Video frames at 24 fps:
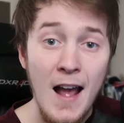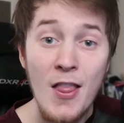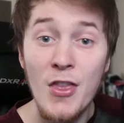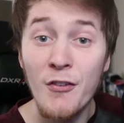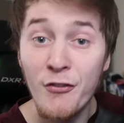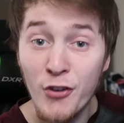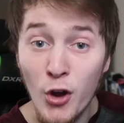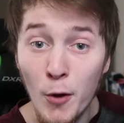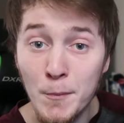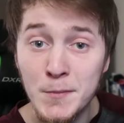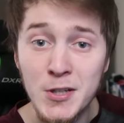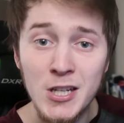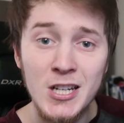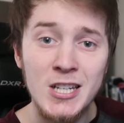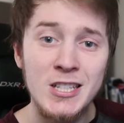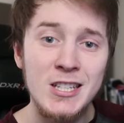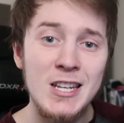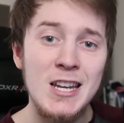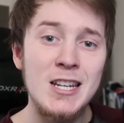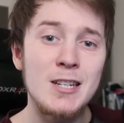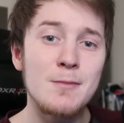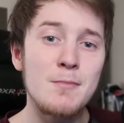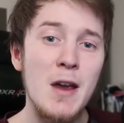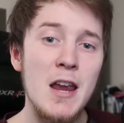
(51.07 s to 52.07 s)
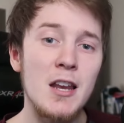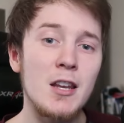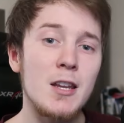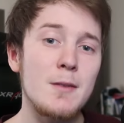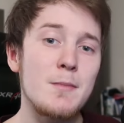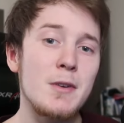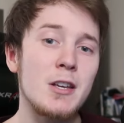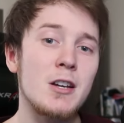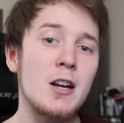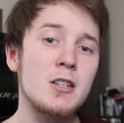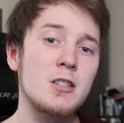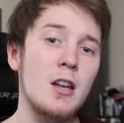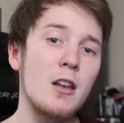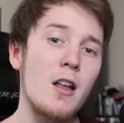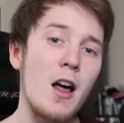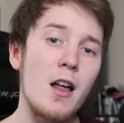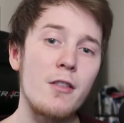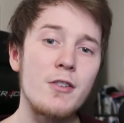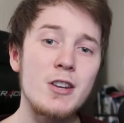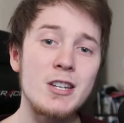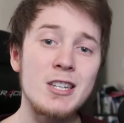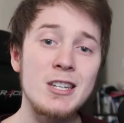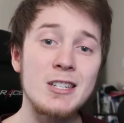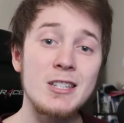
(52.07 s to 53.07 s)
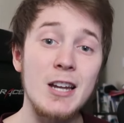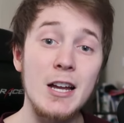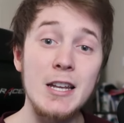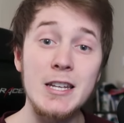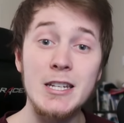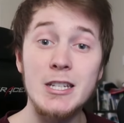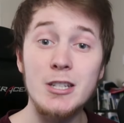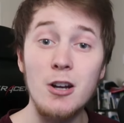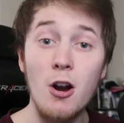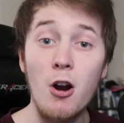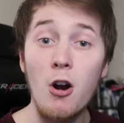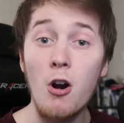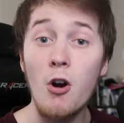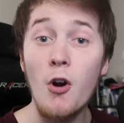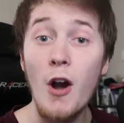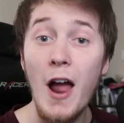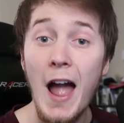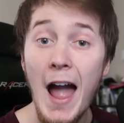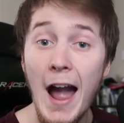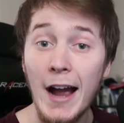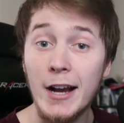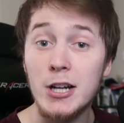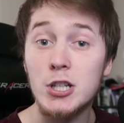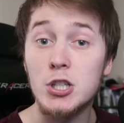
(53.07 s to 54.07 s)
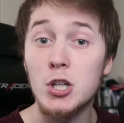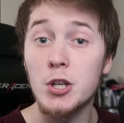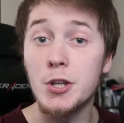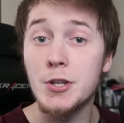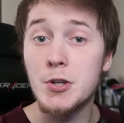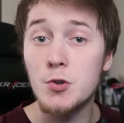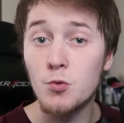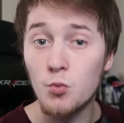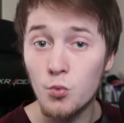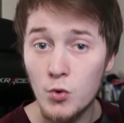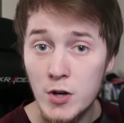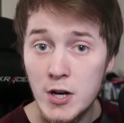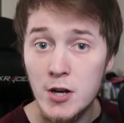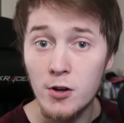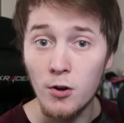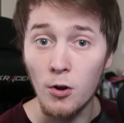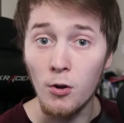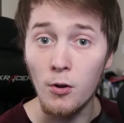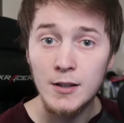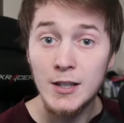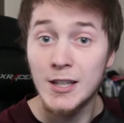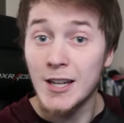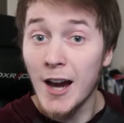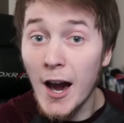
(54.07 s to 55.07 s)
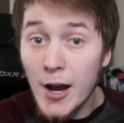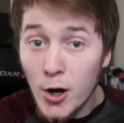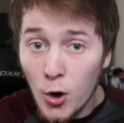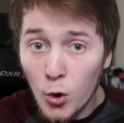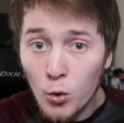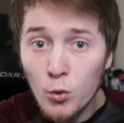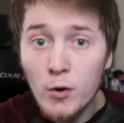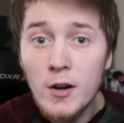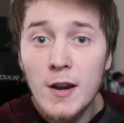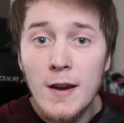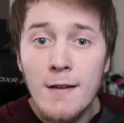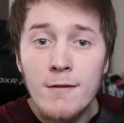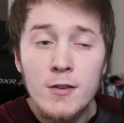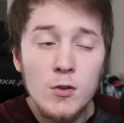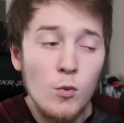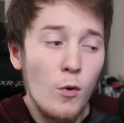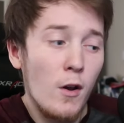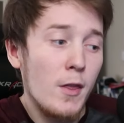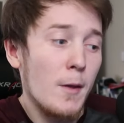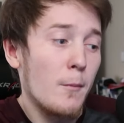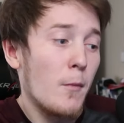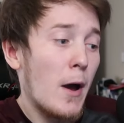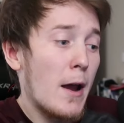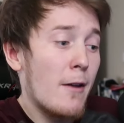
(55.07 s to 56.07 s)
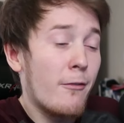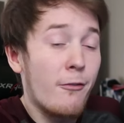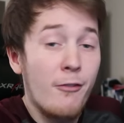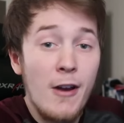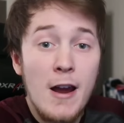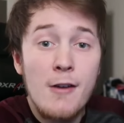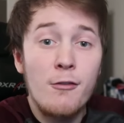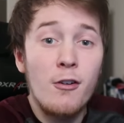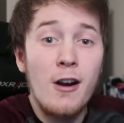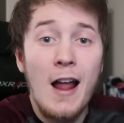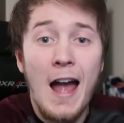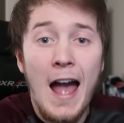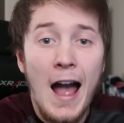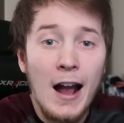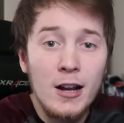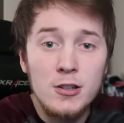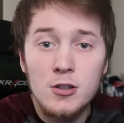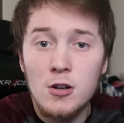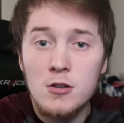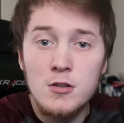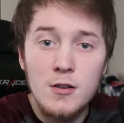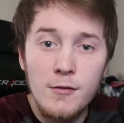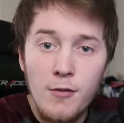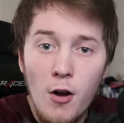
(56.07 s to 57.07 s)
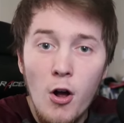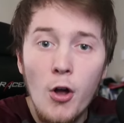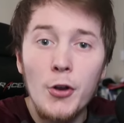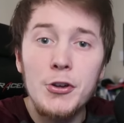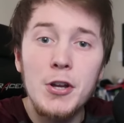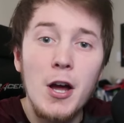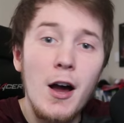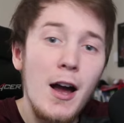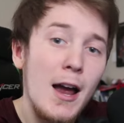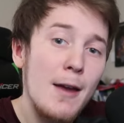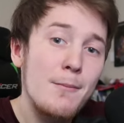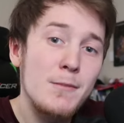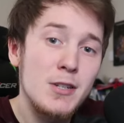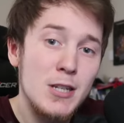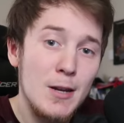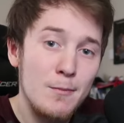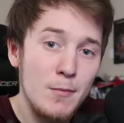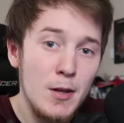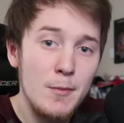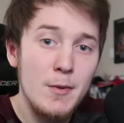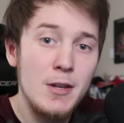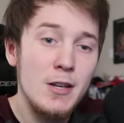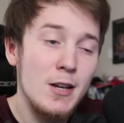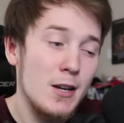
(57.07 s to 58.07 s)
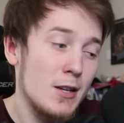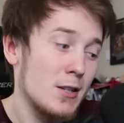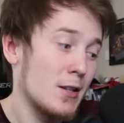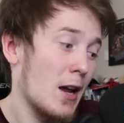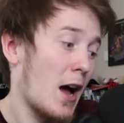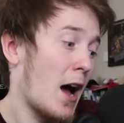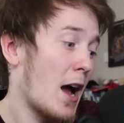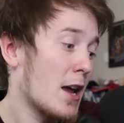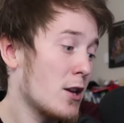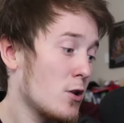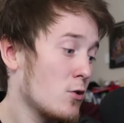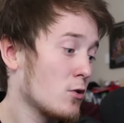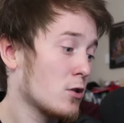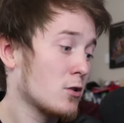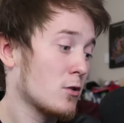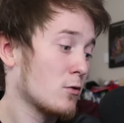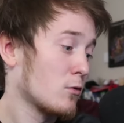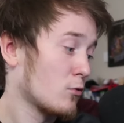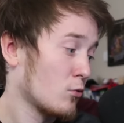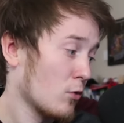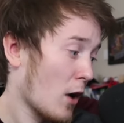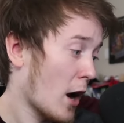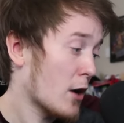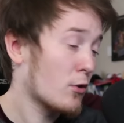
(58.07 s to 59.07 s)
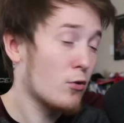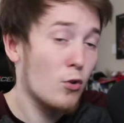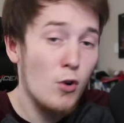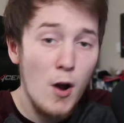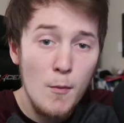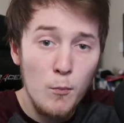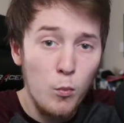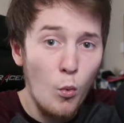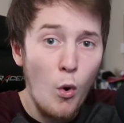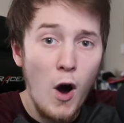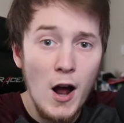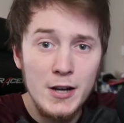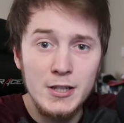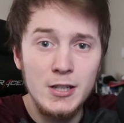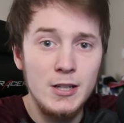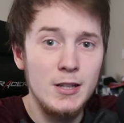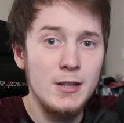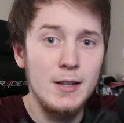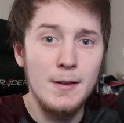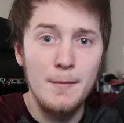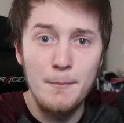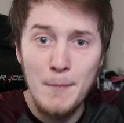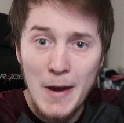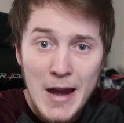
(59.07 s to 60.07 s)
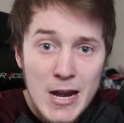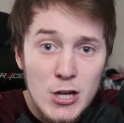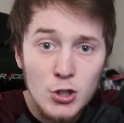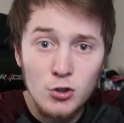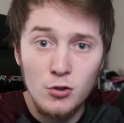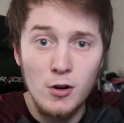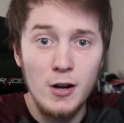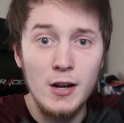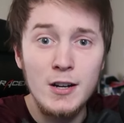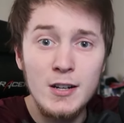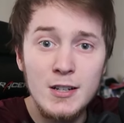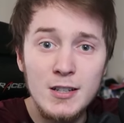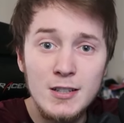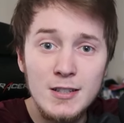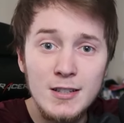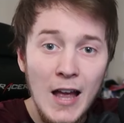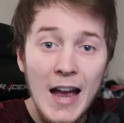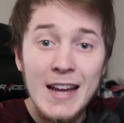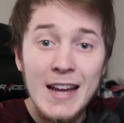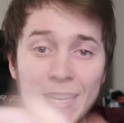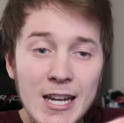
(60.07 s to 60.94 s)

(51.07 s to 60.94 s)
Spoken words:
And the film succeeds mainly because a lot of these stunts are actually real. Keanu Reeves, one of my favorite actors of all time, simply because I grew up watching The Matrix.